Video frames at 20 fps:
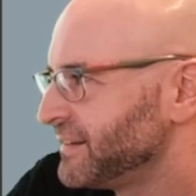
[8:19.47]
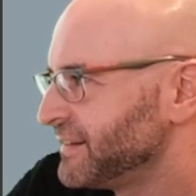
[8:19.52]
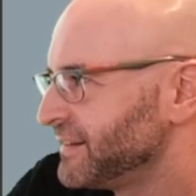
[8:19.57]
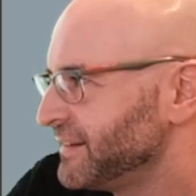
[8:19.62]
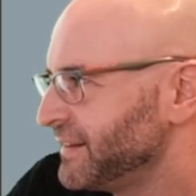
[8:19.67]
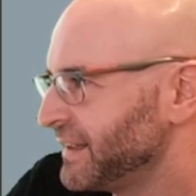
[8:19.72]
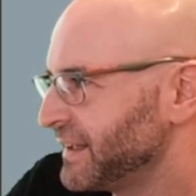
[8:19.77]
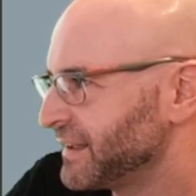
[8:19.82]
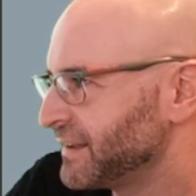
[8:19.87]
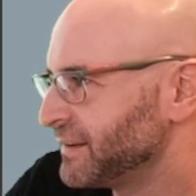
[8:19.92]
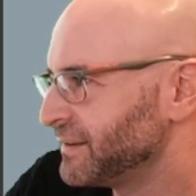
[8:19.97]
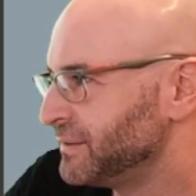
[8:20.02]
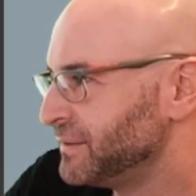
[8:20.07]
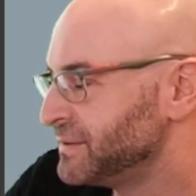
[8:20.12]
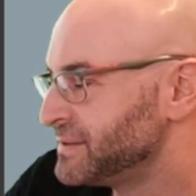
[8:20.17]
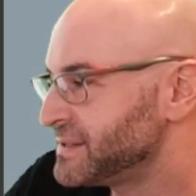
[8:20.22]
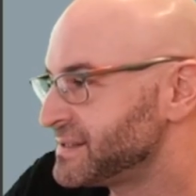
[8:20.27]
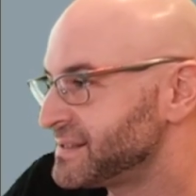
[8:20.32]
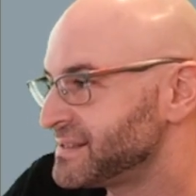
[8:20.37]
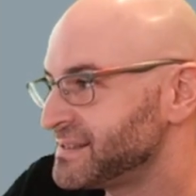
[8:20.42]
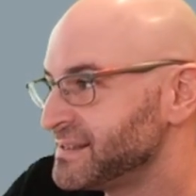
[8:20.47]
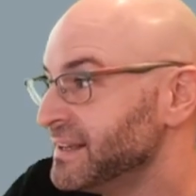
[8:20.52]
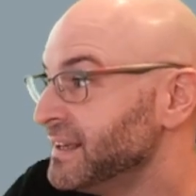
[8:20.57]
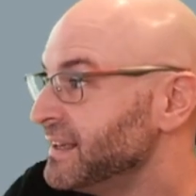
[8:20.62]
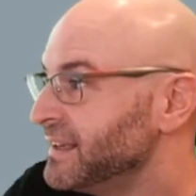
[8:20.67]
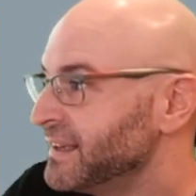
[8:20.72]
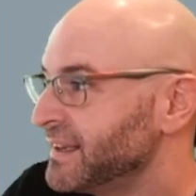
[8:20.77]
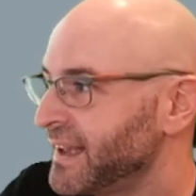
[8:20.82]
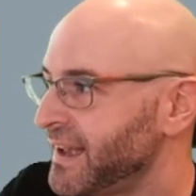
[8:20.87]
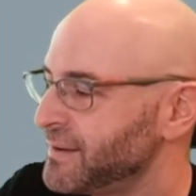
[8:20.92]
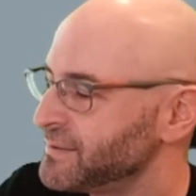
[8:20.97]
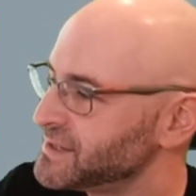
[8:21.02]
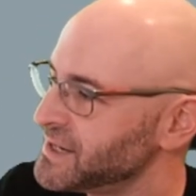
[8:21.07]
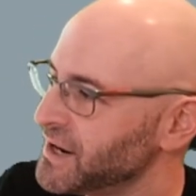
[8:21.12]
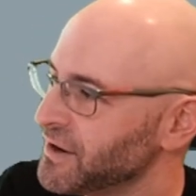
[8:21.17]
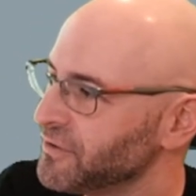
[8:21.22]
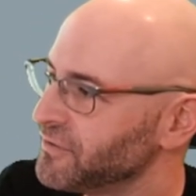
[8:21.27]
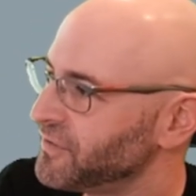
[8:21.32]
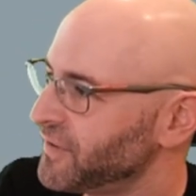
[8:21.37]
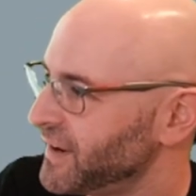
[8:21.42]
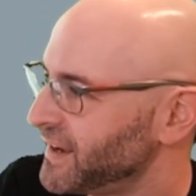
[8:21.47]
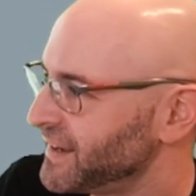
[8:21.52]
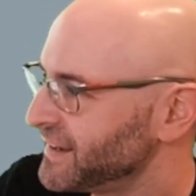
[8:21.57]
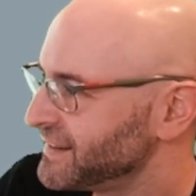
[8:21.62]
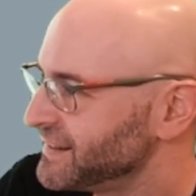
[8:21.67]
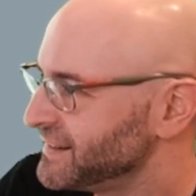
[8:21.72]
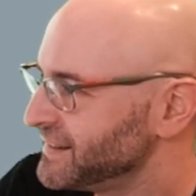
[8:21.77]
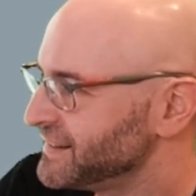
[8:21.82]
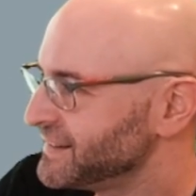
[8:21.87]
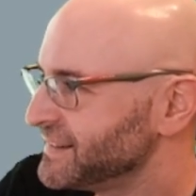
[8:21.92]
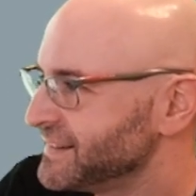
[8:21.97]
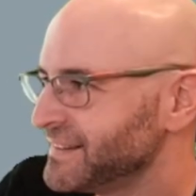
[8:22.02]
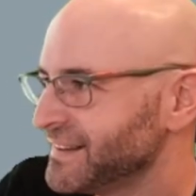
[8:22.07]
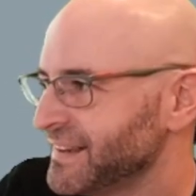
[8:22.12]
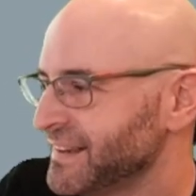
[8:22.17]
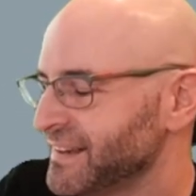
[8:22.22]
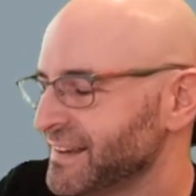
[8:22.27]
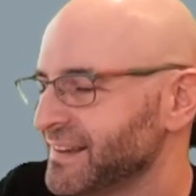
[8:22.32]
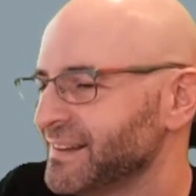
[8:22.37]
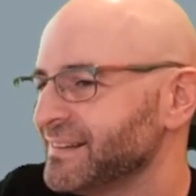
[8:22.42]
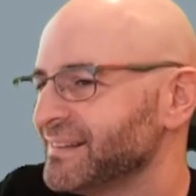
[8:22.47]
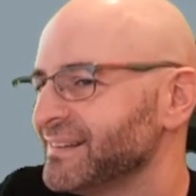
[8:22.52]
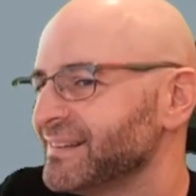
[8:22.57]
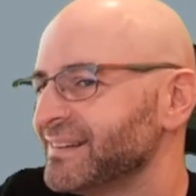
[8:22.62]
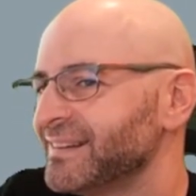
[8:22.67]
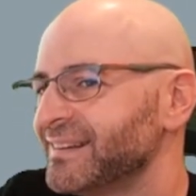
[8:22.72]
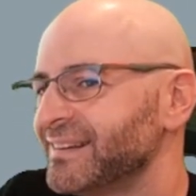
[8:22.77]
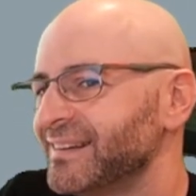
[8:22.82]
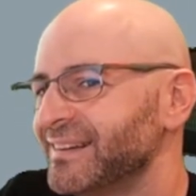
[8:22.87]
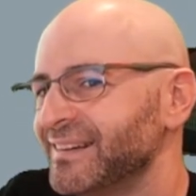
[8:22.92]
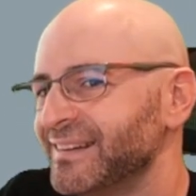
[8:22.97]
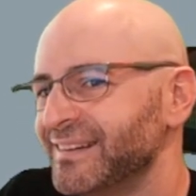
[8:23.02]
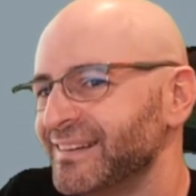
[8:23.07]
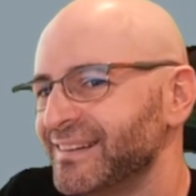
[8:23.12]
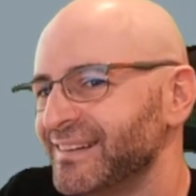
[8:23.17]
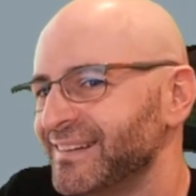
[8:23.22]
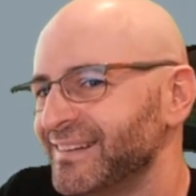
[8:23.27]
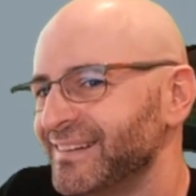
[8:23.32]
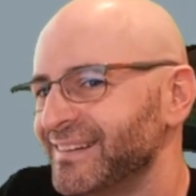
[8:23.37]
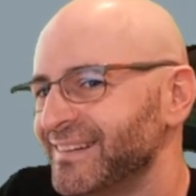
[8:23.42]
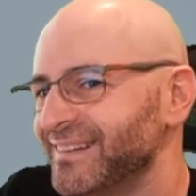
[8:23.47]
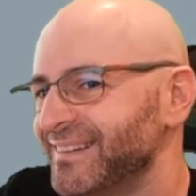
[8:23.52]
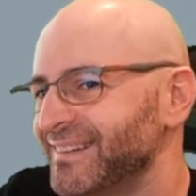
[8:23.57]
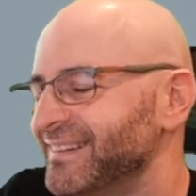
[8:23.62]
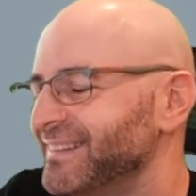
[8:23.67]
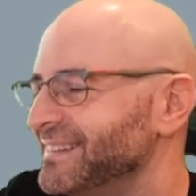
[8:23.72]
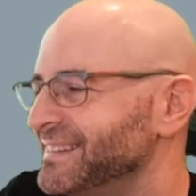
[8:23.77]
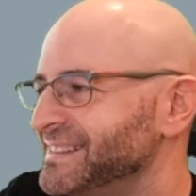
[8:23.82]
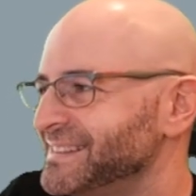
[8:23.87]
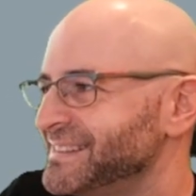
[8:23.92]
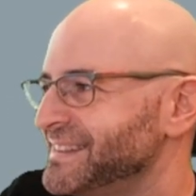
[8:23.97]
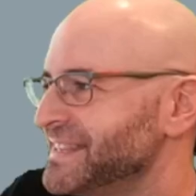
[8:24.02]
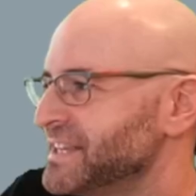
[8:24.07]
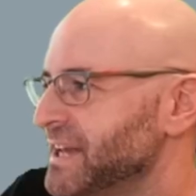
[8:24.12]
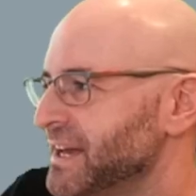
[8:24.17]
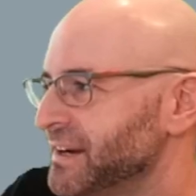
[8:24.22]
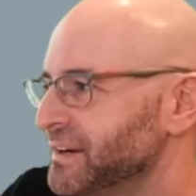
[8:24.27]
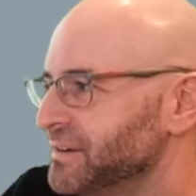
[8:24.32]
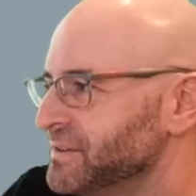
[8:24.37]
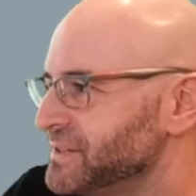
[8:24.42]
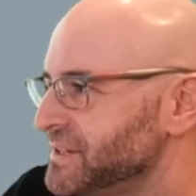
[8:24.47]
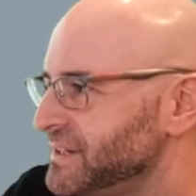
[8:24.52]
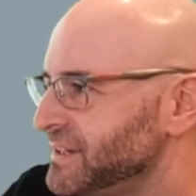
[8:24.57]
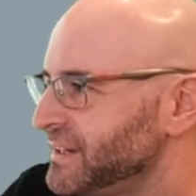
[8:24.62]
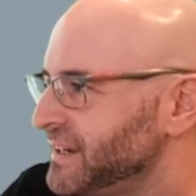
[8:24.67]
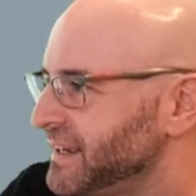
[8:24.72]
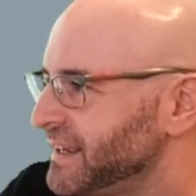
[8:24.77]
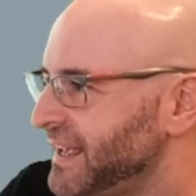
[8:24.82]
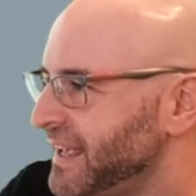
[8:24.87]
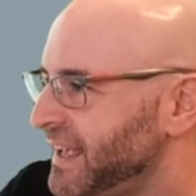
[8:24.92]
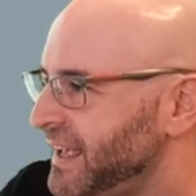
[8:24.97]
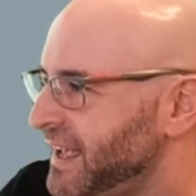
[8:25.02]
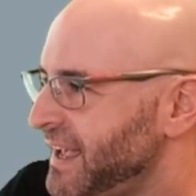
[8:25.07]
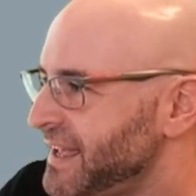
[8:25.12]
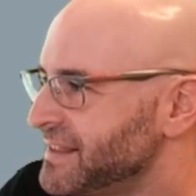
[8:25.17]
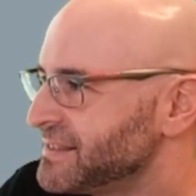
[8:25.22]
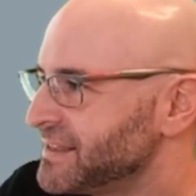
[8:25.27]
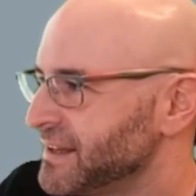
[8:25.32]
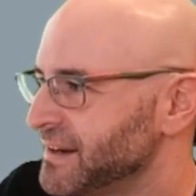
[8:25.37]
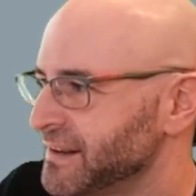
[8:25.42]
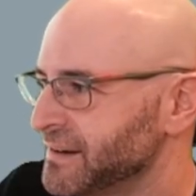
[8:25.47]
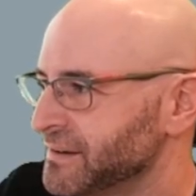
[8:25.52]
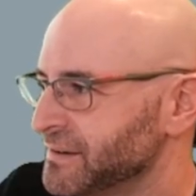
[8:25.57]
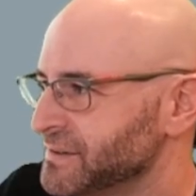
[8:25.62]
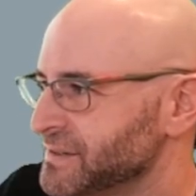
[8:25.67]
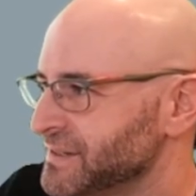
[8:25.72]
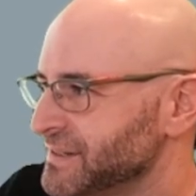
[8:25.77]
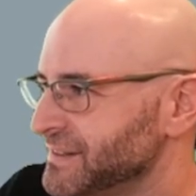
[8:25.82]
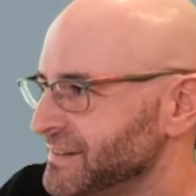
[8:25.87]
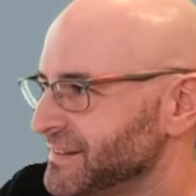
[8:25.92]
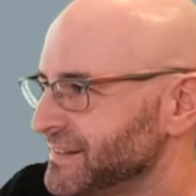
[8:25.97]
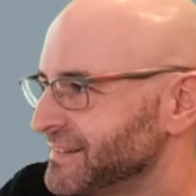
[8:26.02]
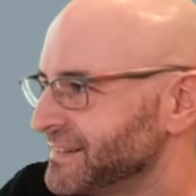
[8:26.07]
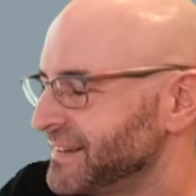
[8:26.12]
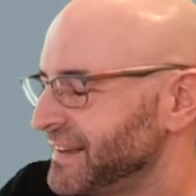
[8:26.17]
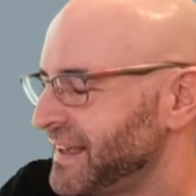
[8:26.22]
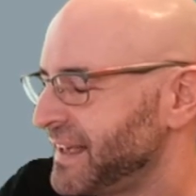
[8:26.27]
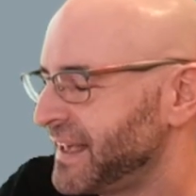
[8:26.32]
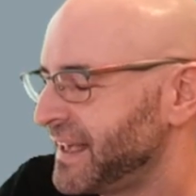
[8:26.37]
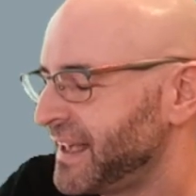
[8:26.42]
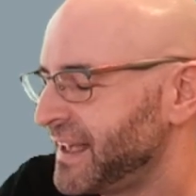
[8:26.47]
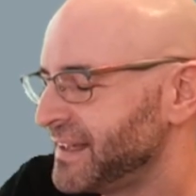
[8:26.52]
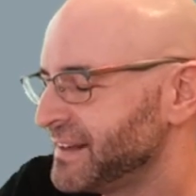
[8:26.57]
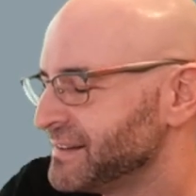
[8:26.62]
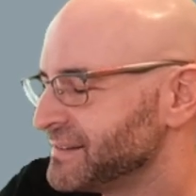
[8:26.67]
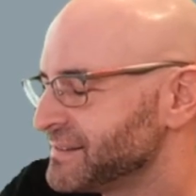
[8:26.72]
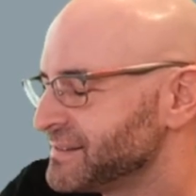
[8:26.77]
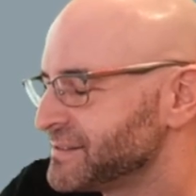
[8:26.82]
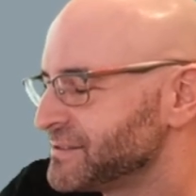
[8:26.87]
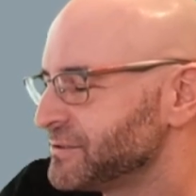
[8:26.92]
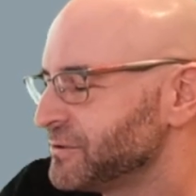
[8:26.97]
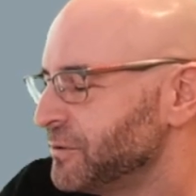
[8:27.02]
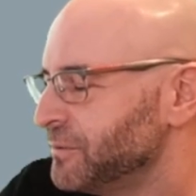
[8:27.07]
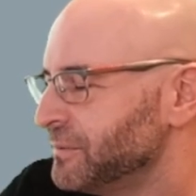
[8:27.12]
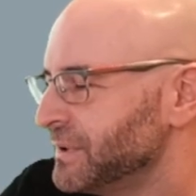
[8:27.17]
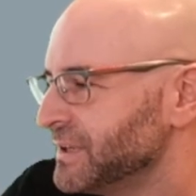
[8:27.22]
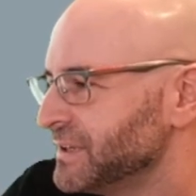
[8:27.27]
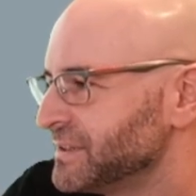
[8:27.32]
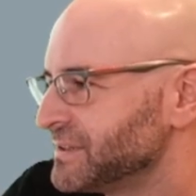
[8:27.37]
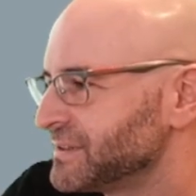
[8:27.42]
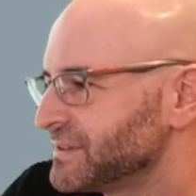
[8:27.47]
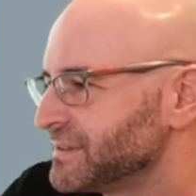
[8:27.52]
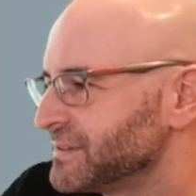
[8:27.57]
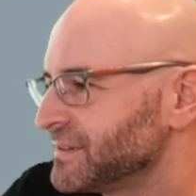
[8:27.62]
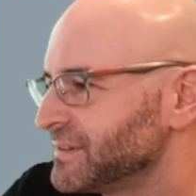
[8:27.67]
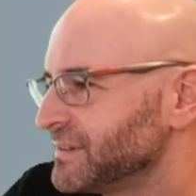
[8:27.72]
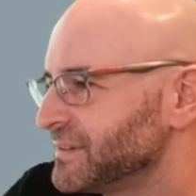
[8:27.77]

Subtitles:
like seeing how terrifying it is and just the energy, I hate that energy. I hate it so much.